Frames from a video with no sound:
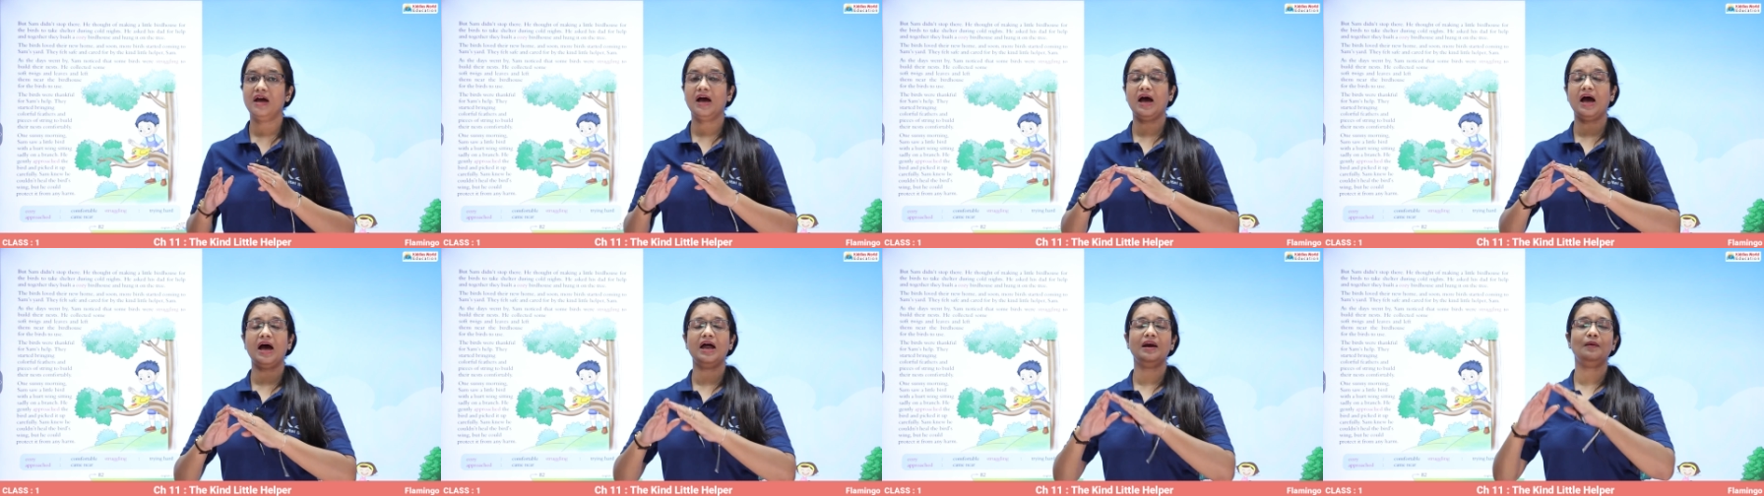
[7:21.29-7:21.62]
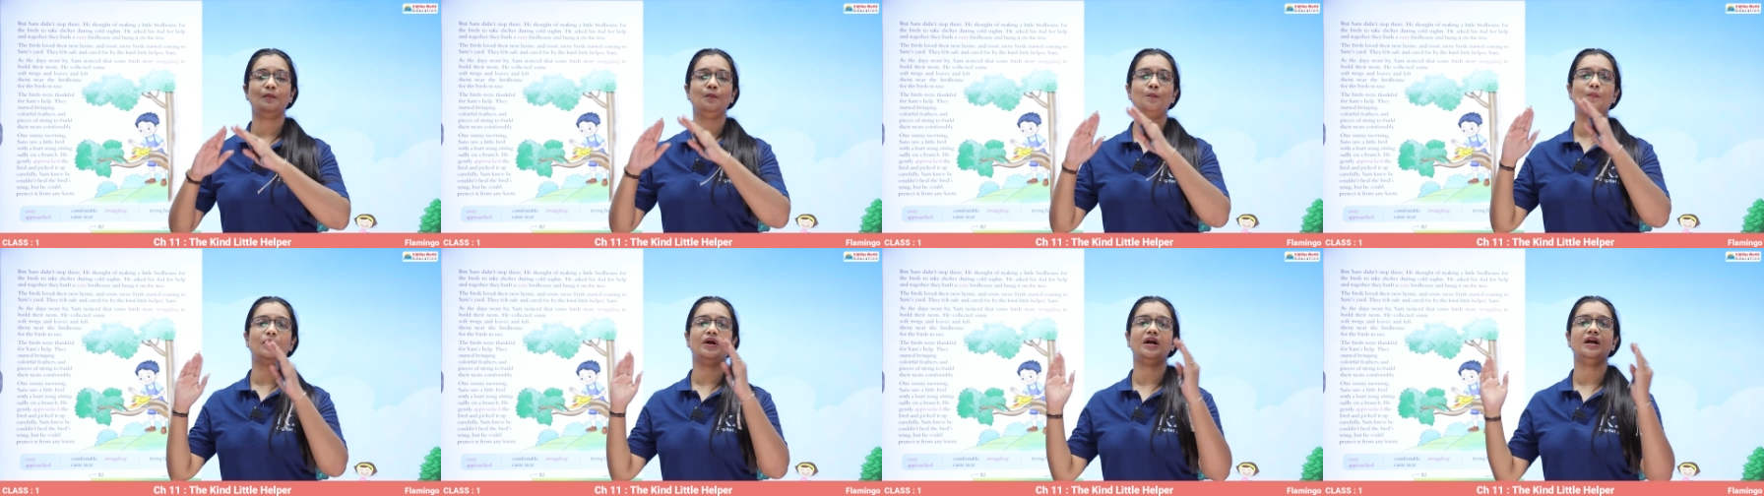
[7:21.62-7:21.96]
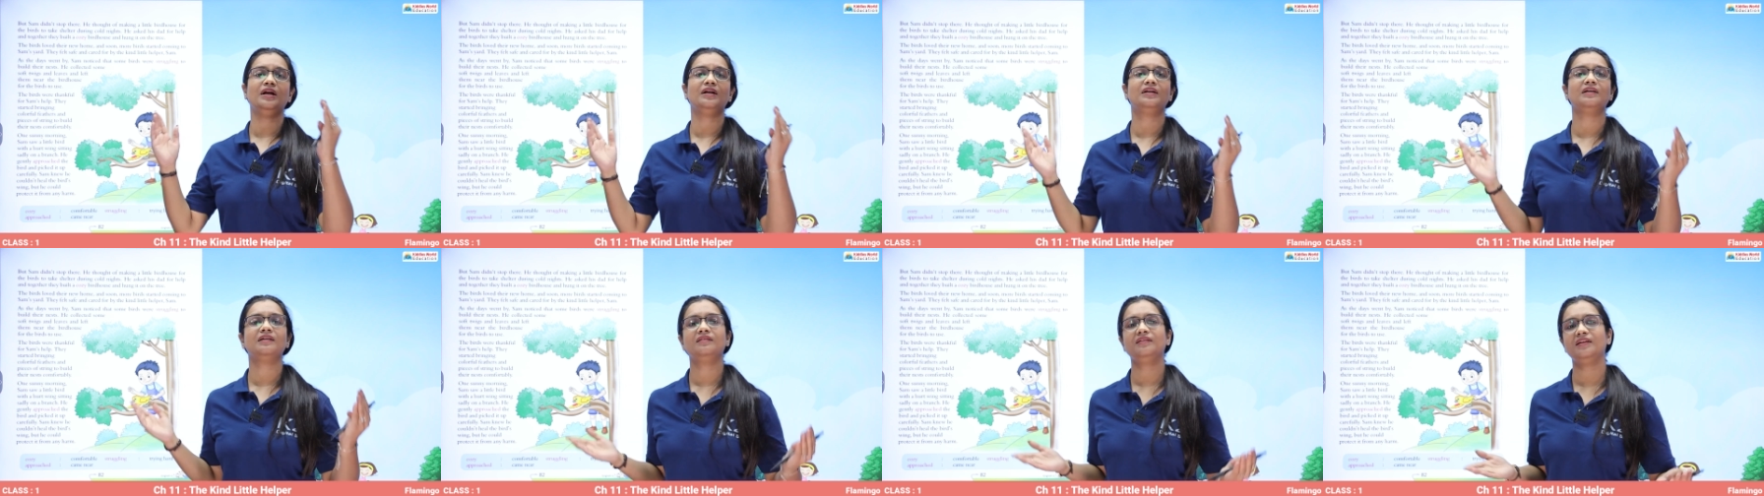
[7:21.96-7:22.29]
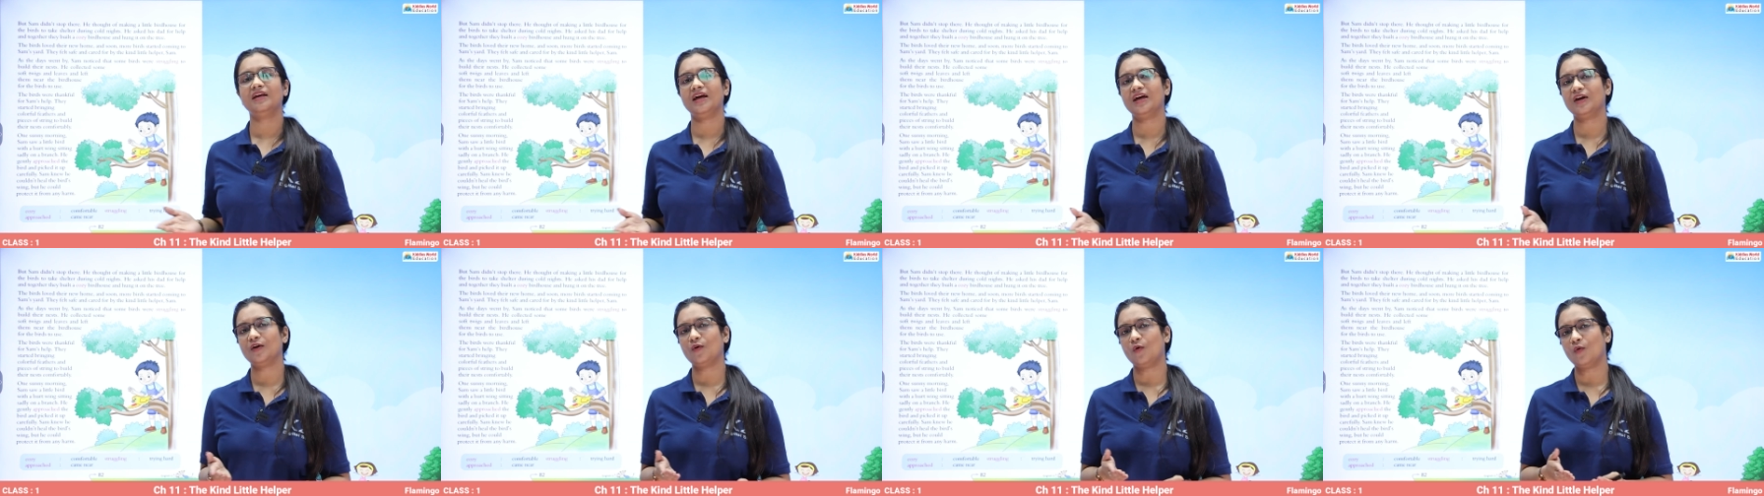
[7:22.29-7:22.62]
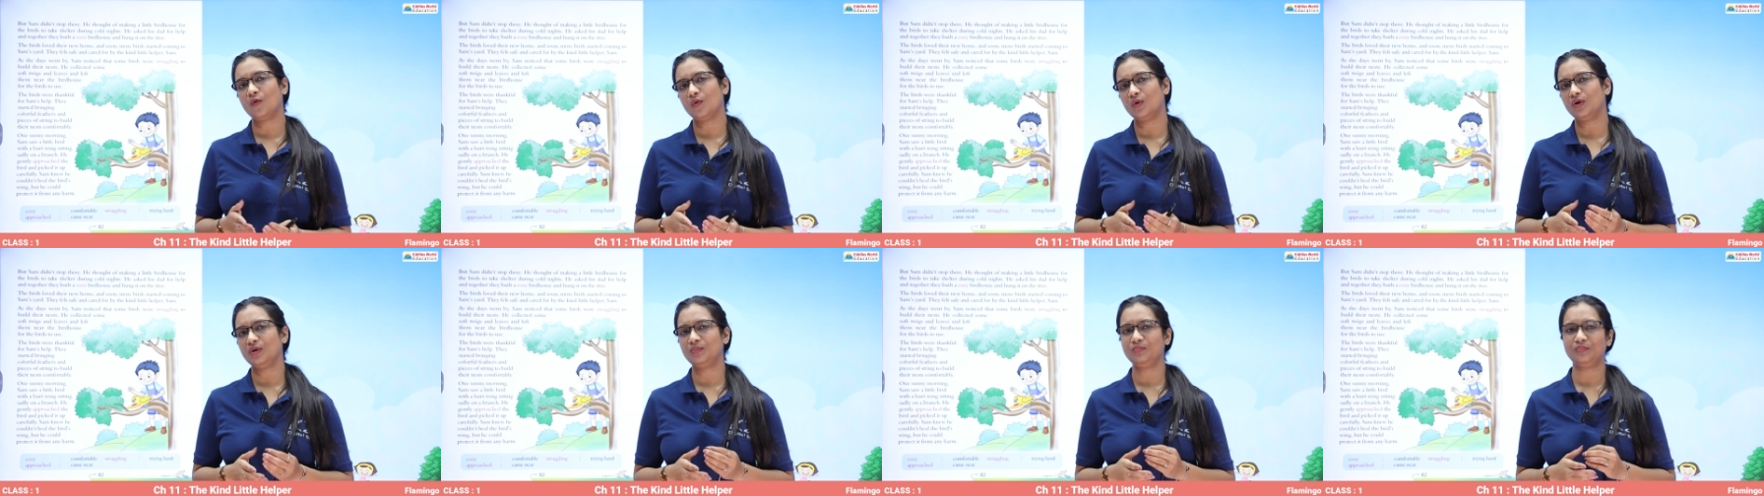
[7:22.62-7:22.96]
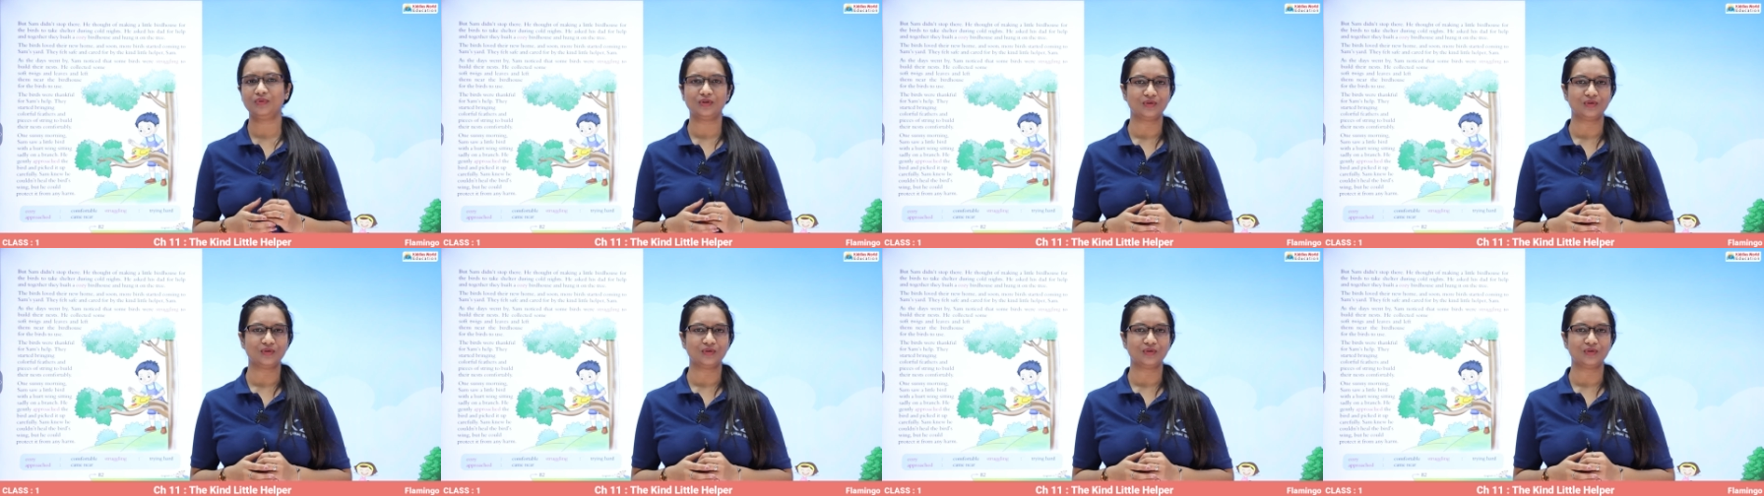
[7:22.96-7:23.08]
and build their own